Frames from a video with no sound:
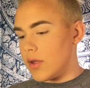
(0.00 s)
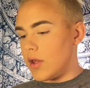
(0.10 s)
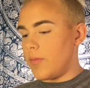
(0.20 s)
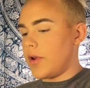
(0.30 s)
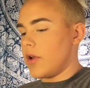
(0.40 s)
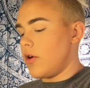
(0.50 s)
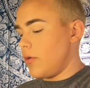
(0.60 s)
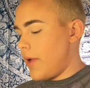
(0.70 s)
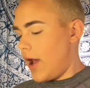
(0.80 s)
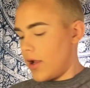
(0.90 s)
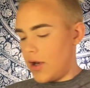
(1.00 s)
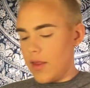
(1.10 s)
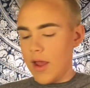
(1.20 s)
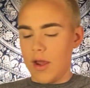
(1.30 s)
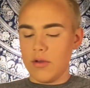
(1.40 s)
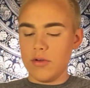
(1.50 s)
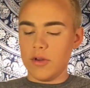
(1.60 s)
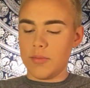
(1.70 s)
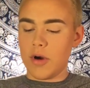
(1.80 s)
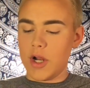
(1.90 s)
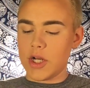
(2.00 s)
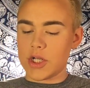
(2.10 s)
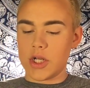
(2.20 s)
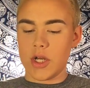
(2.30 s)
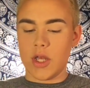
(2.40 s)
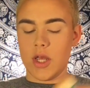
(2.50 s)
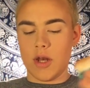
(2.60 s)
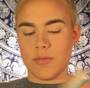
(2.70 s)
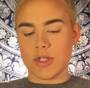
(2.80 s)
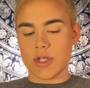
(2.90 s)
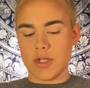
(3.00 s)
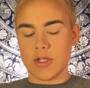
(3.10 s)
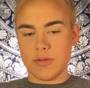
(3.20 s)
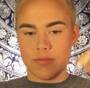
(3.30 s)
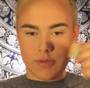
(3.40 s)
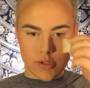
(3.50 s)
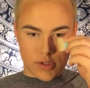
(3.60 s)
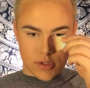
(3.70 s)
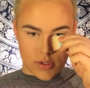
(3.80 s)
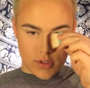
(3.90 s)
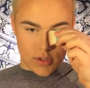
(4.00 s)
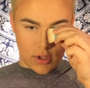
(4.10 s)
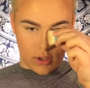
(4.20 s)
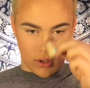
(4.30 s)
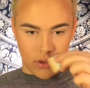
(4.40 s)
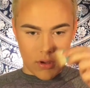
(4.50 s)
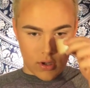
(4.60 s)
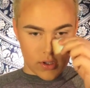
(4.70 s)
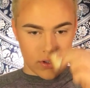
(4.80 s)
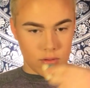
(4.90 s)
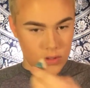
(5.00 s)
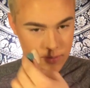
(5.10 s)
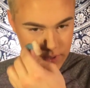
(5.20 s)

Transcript: Then I'm going to go back into that Hoola brush, and I'm just going to contour